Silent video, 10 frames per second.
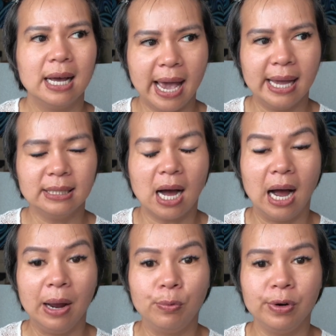And
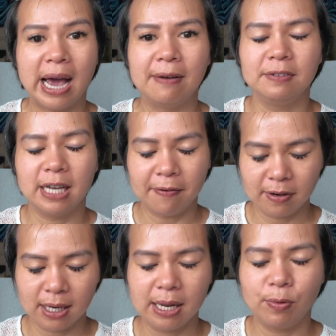I would have
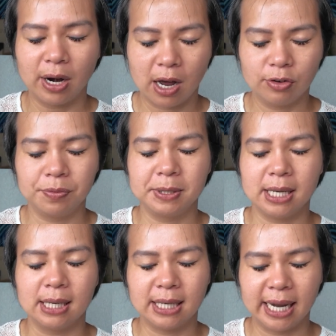definitely
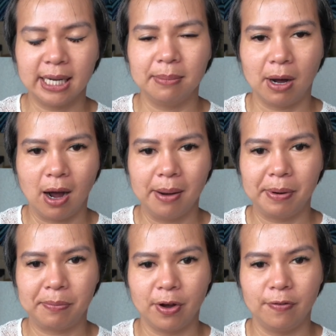100% taken my
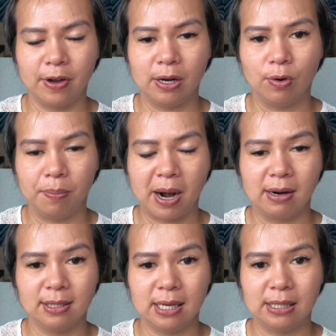ibuprofen or
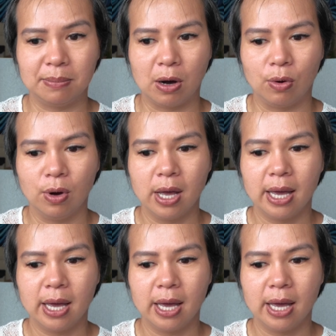paracetamol